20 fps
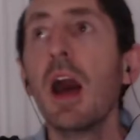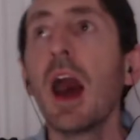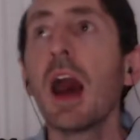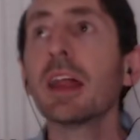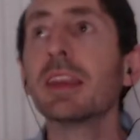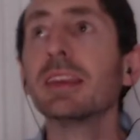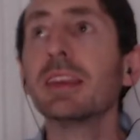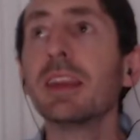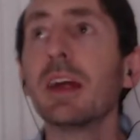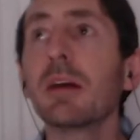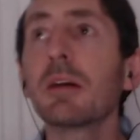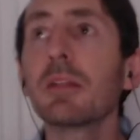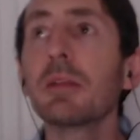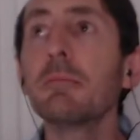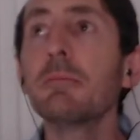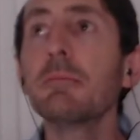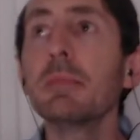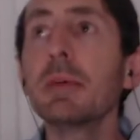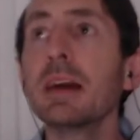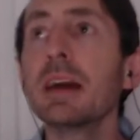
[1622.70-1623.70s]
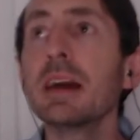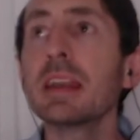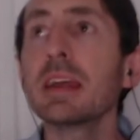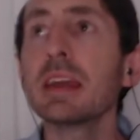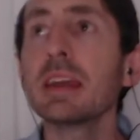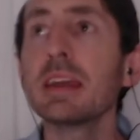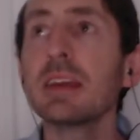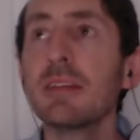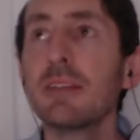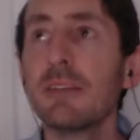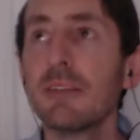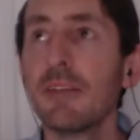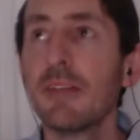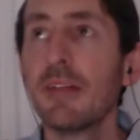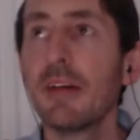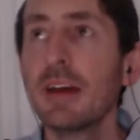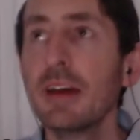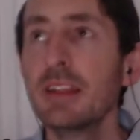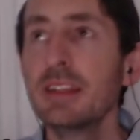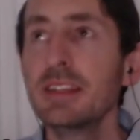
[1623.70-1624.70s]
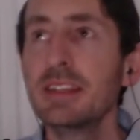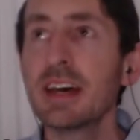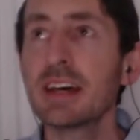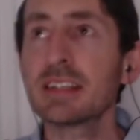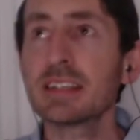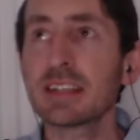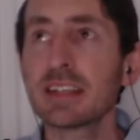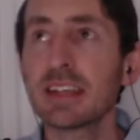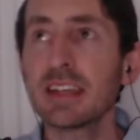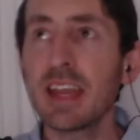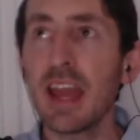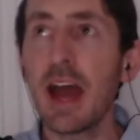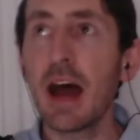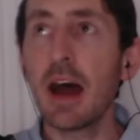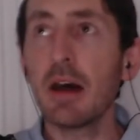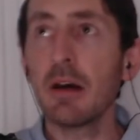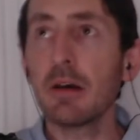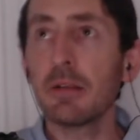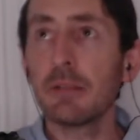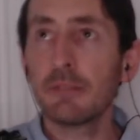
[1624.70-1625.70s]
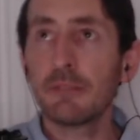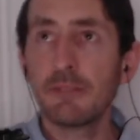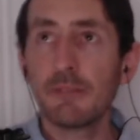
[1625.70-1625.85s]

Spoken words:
I know the money doesn't count.